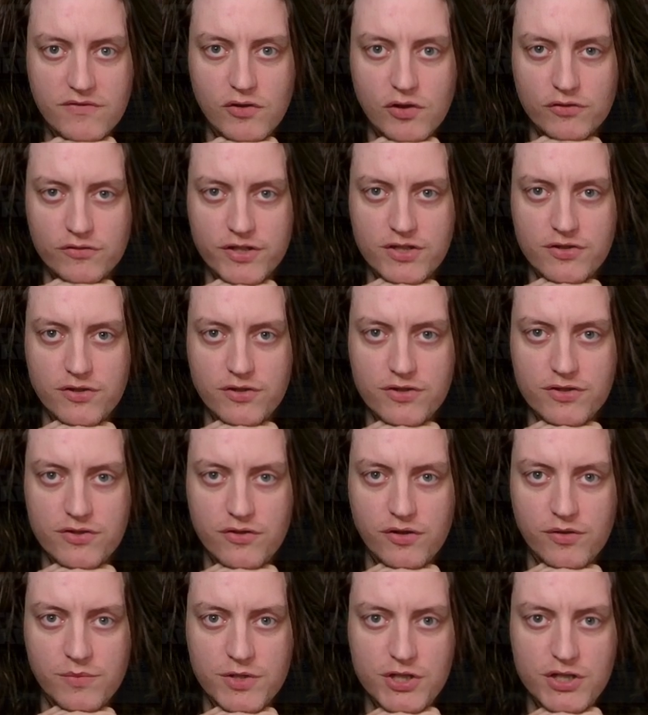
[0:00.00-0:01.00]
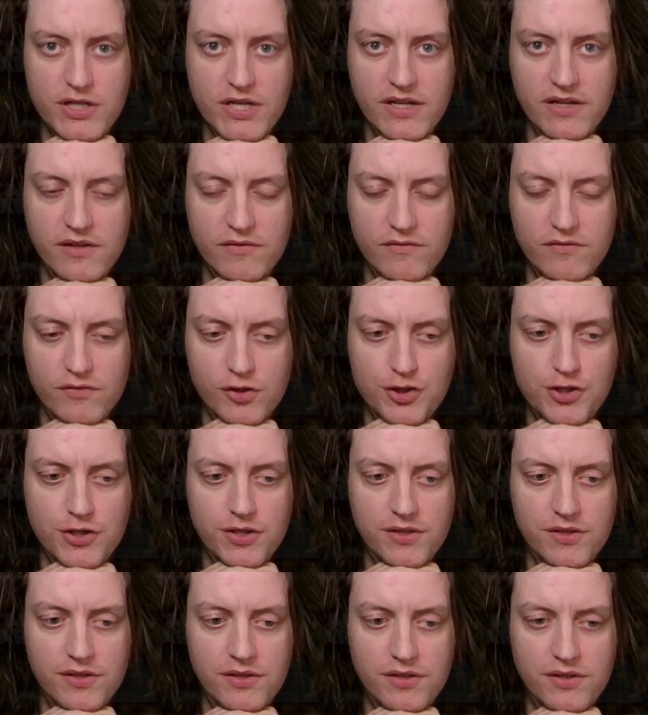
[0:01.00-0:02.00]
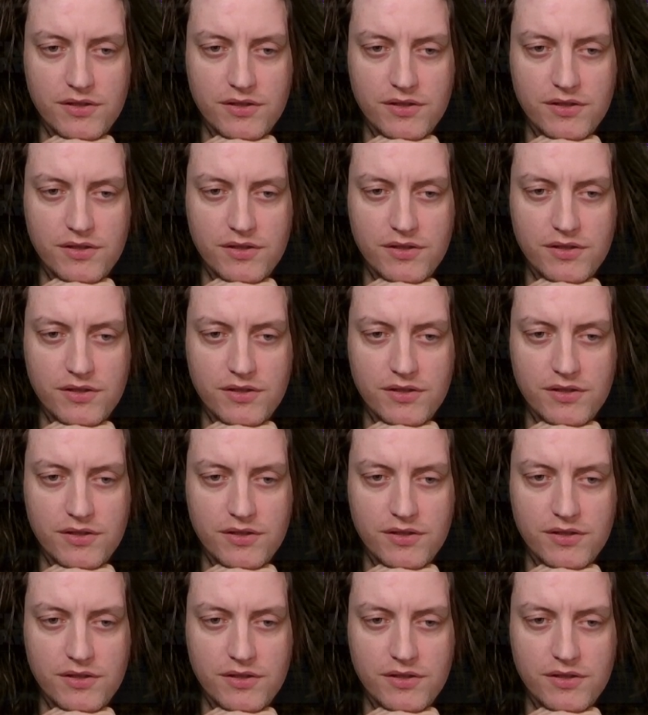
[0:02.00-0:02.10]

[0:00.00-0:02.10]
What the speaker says: 4-resource turn, which is kind of unfortunate.